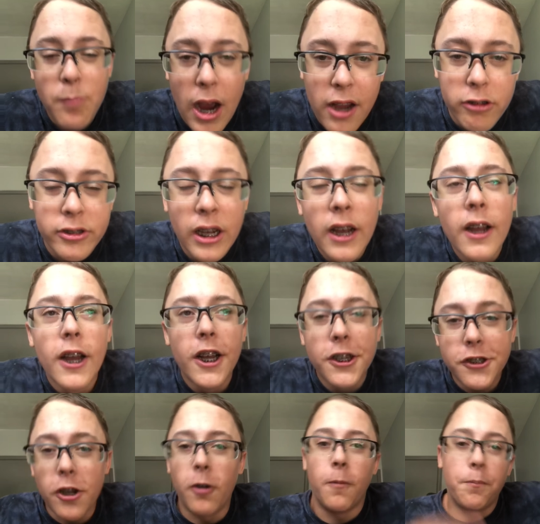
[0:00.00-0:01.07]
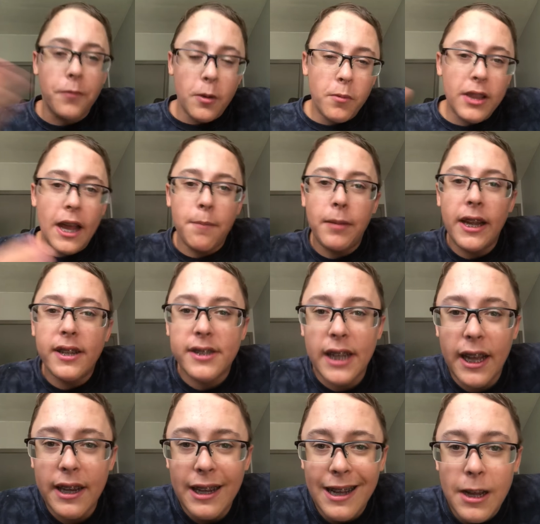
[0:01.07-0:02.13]
miles. So, with that being
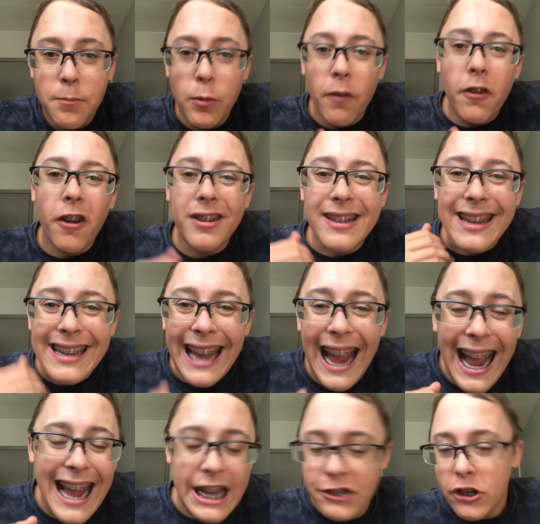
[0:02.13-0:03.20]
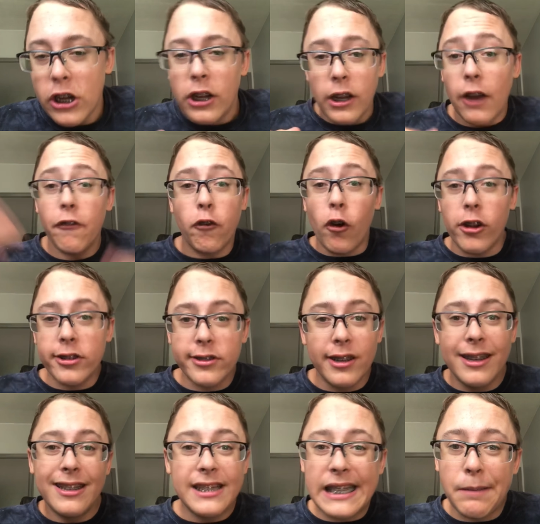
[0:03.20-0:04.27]
said, moving on to cash. Of course,
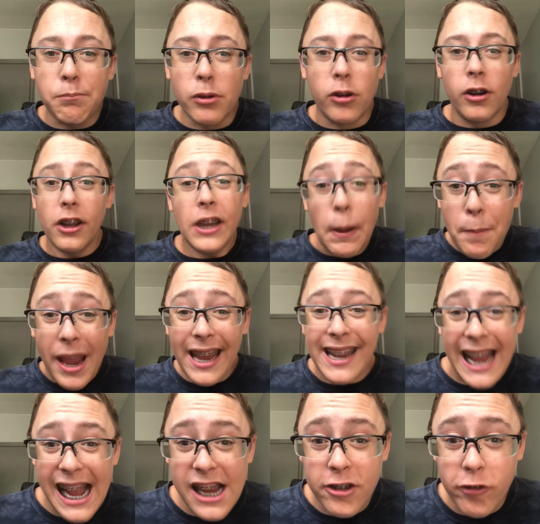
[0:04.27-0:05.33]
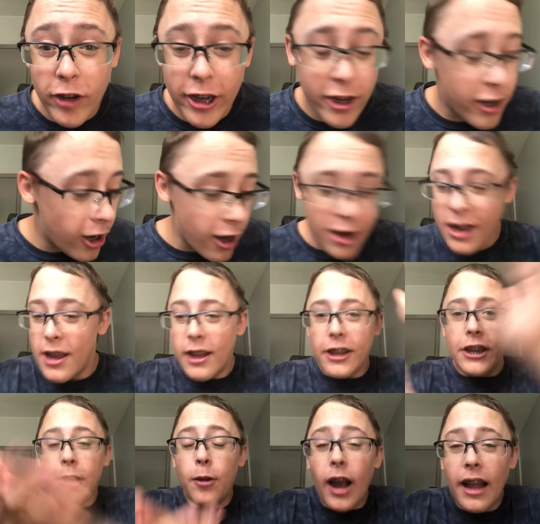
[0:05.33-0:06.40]
simple. You pay cash for your car.
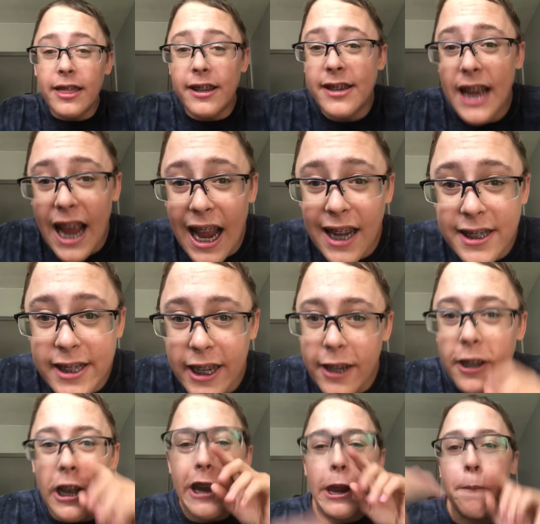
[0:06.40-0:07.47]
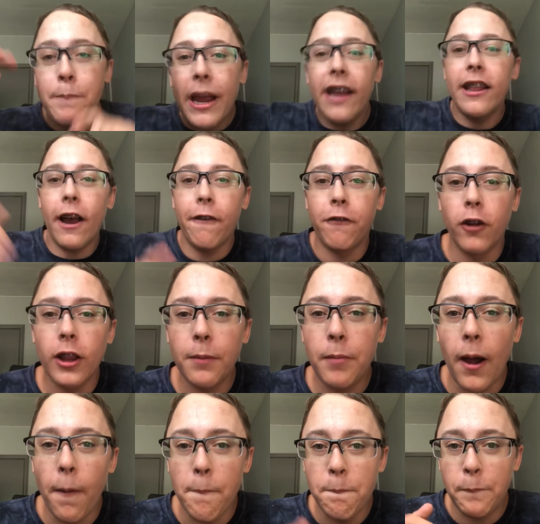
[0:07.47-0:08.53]
You add the tax in, you pay that full
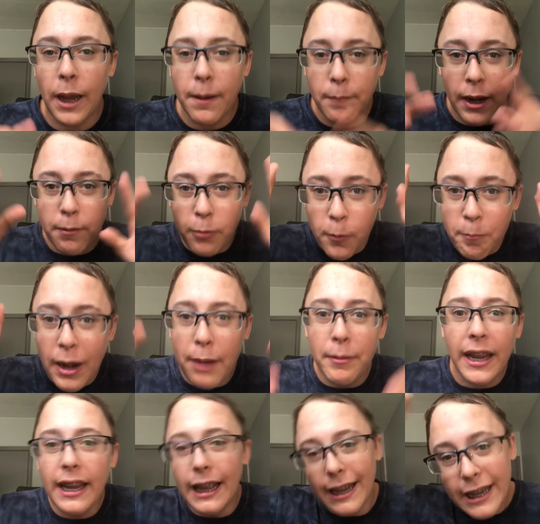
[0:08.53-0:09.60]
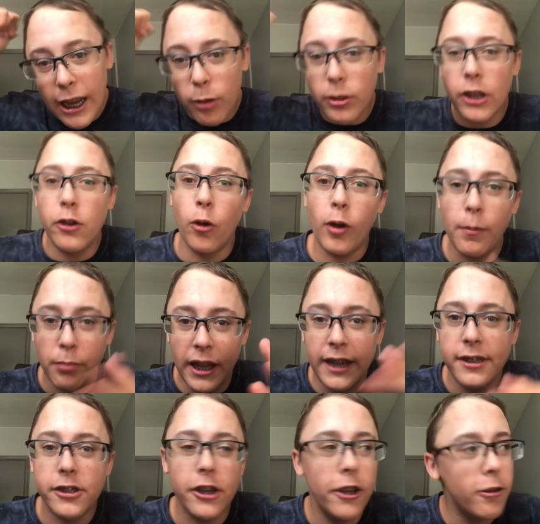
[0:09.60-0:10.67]
amount, bing bada boom bada bing, you out the door,
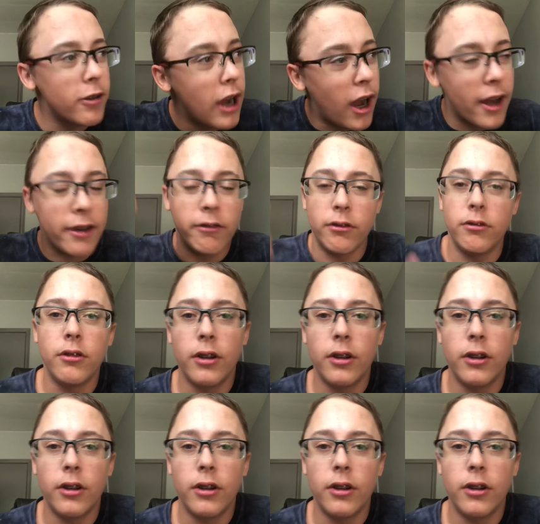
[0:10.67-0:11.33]
plate's new, gone.